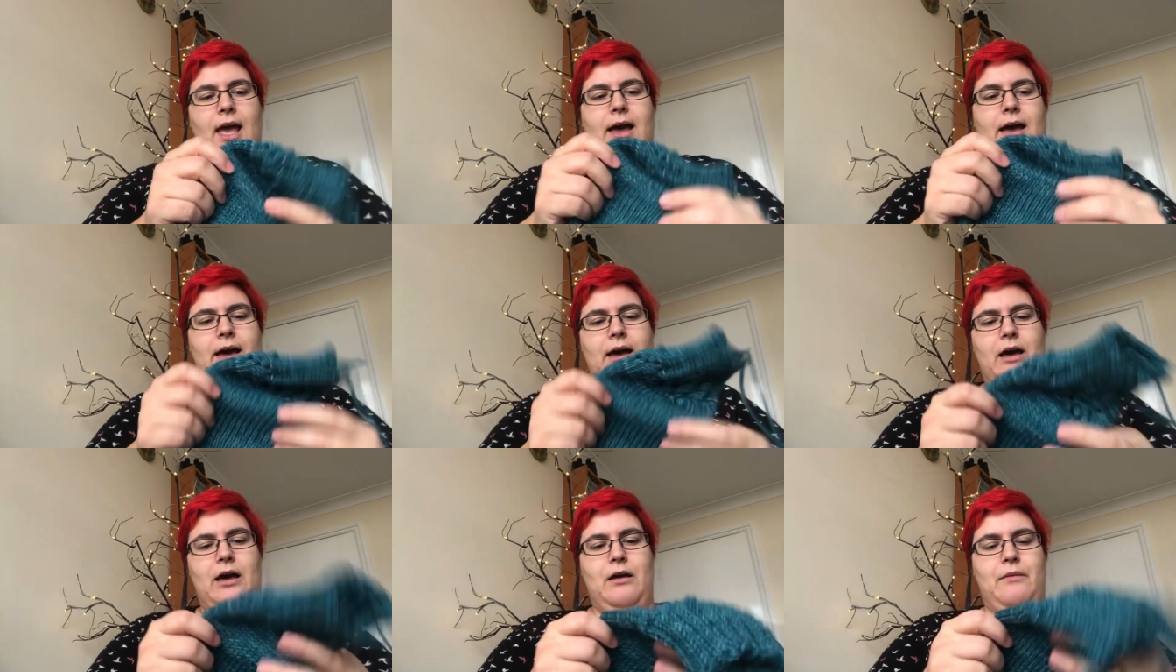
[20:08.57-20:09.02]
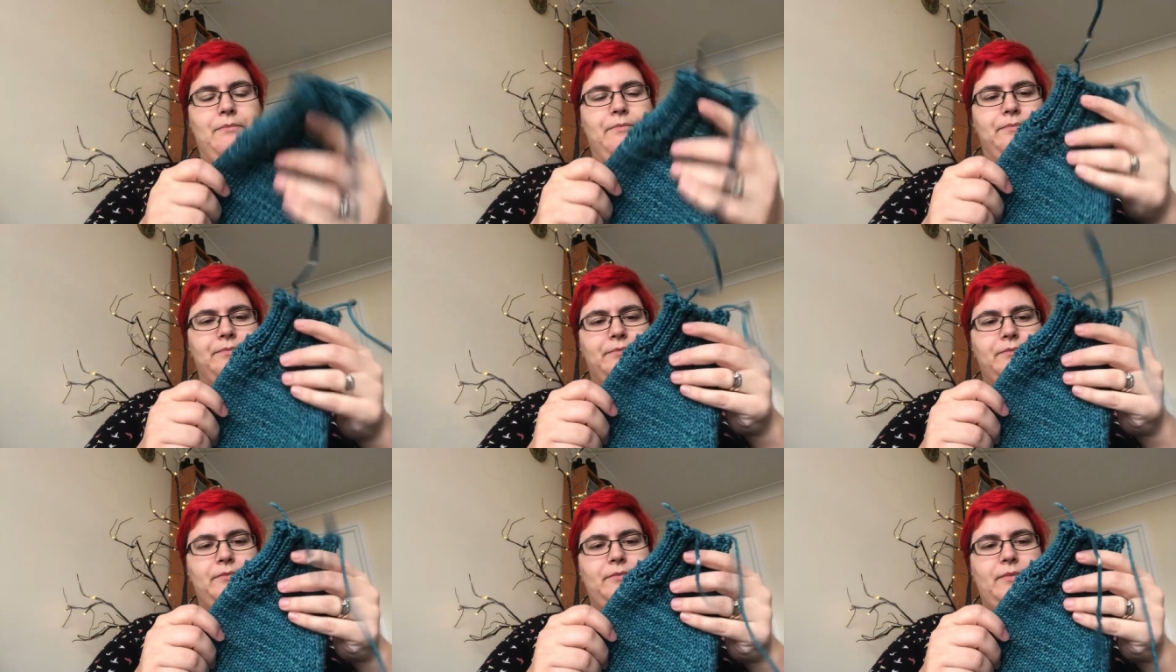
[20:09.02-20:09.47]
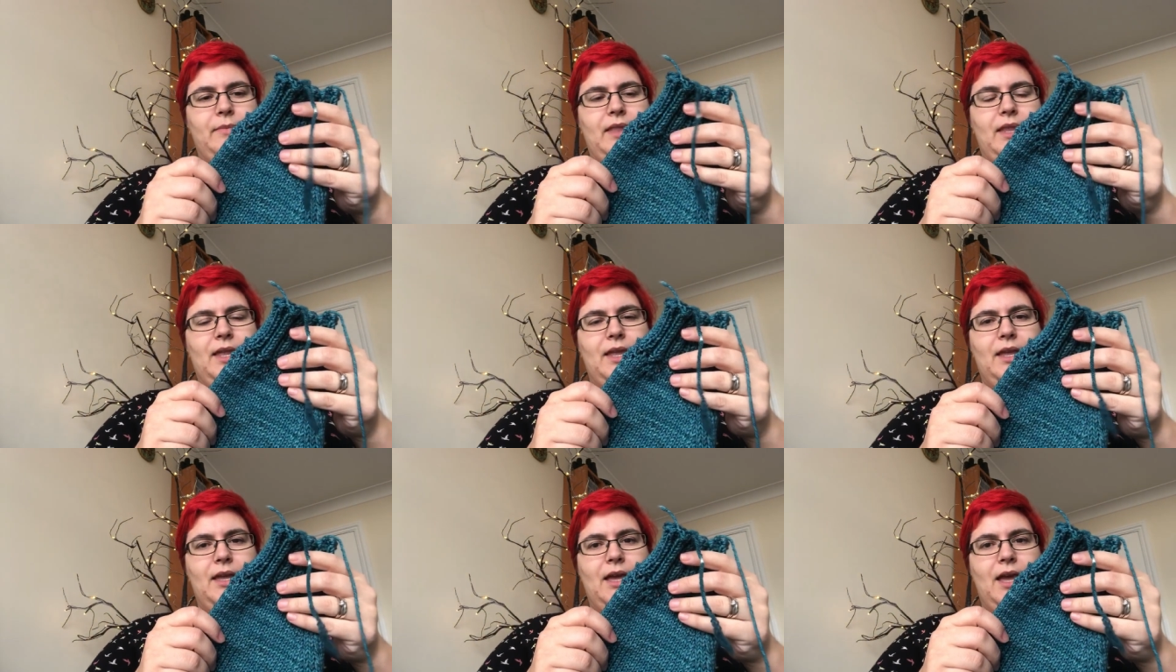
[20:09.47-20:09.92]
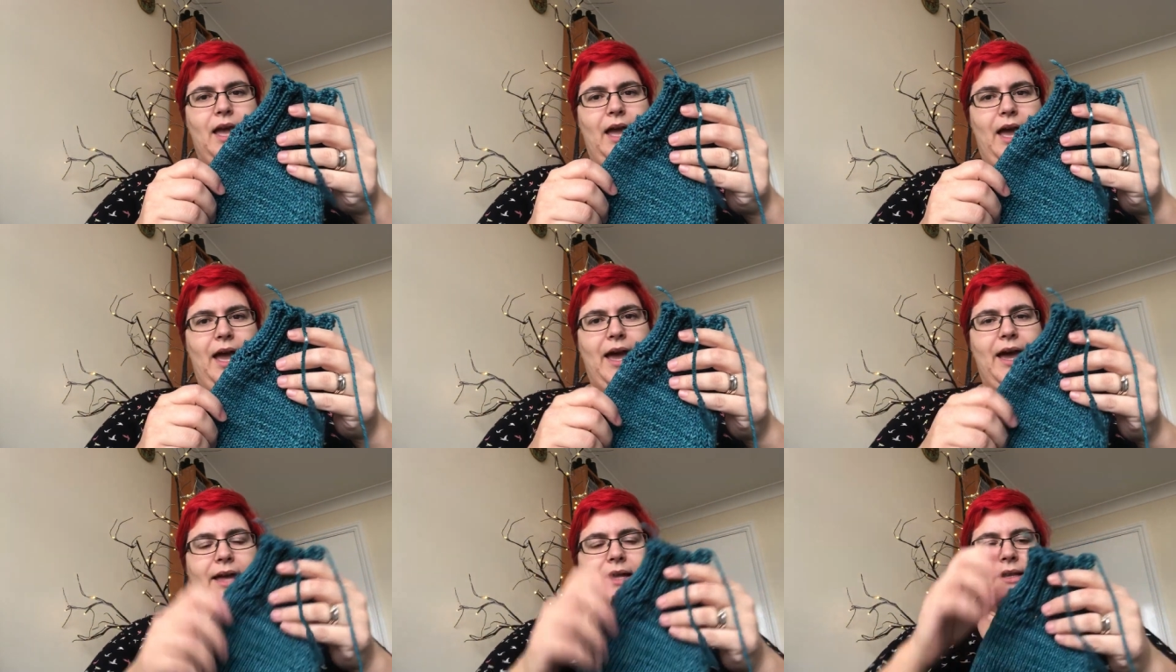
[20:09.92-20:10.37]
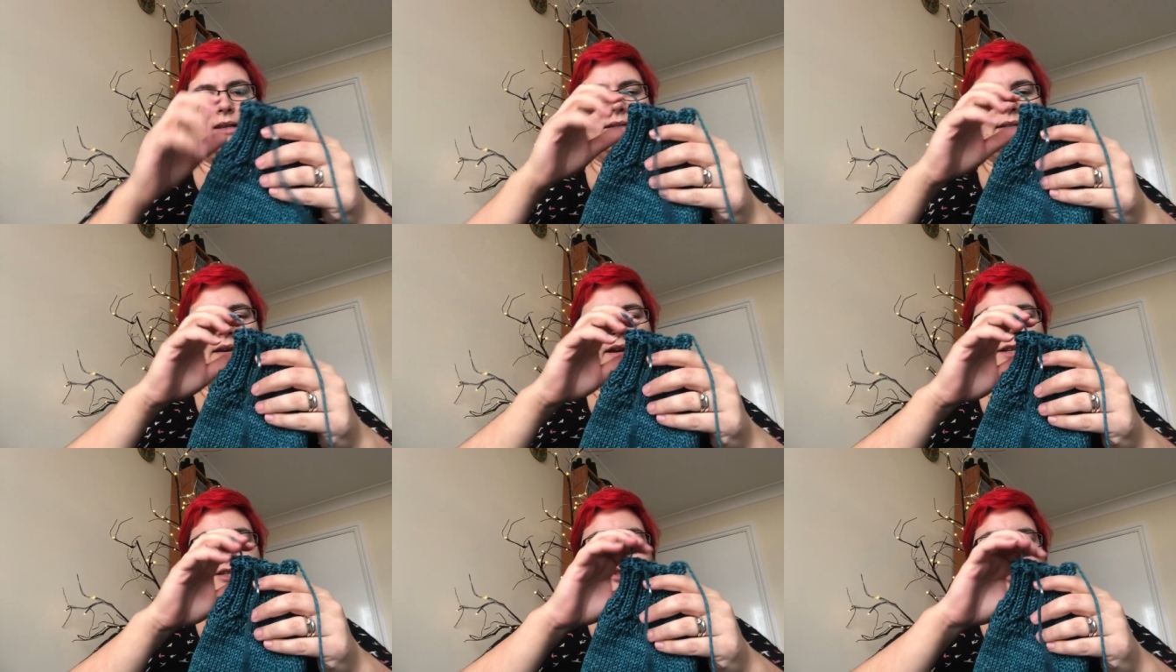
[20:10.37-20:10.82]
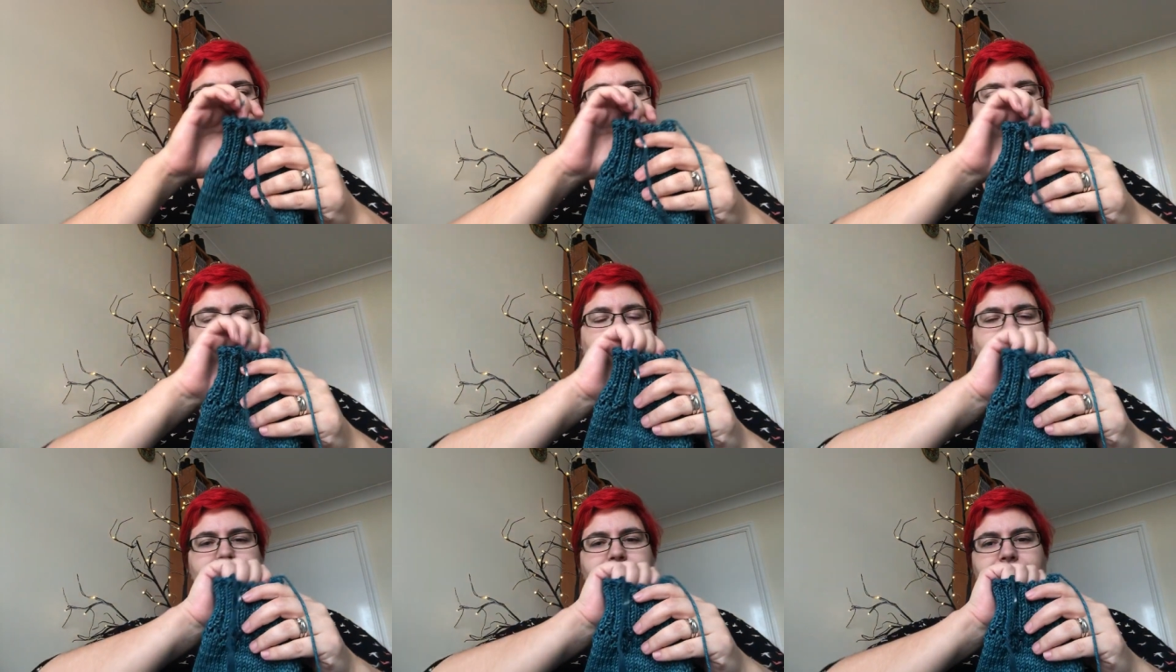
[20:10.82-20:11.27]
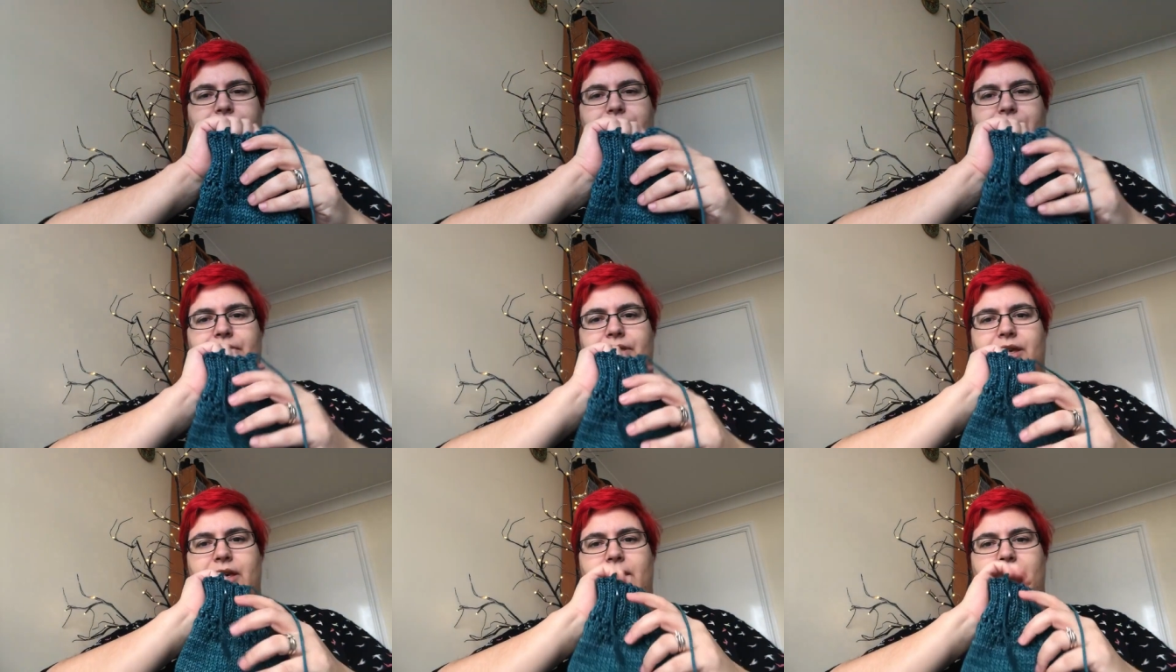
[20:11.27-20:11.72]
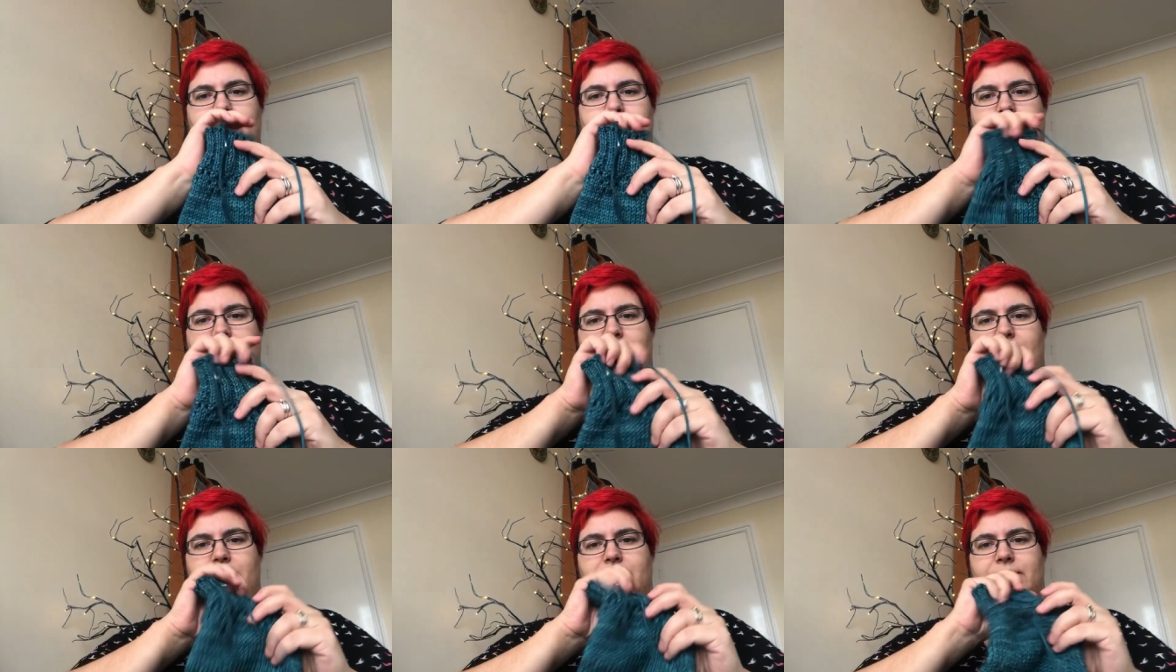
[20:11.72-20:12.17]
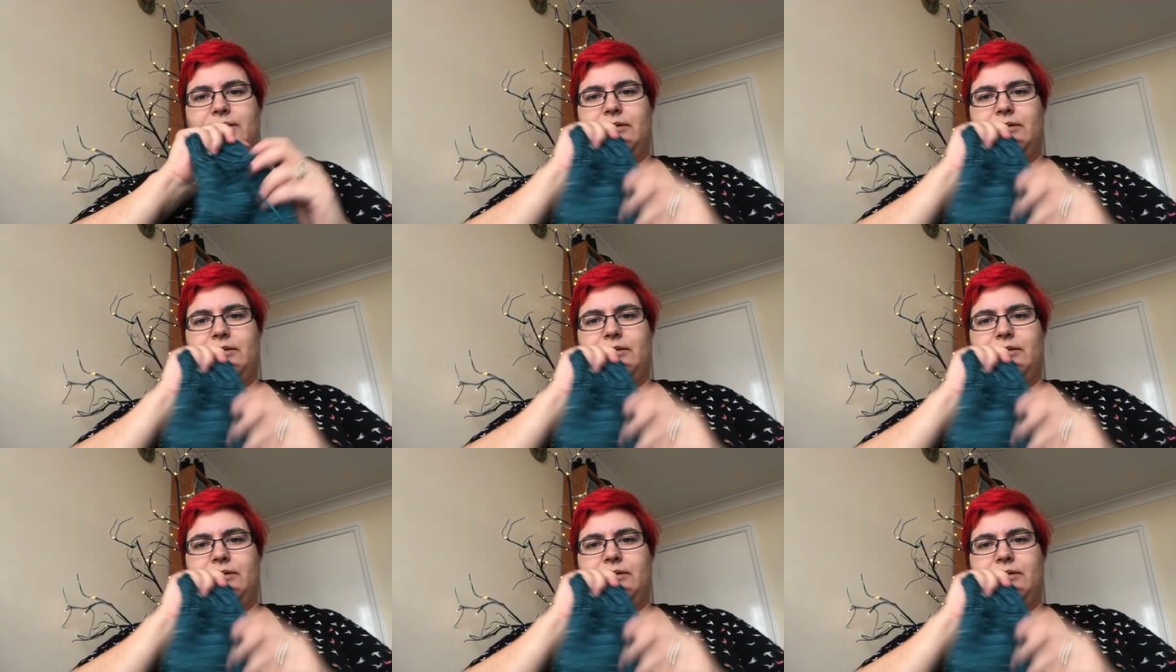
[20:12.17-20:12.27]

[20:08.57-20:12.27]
Um, and I took off the,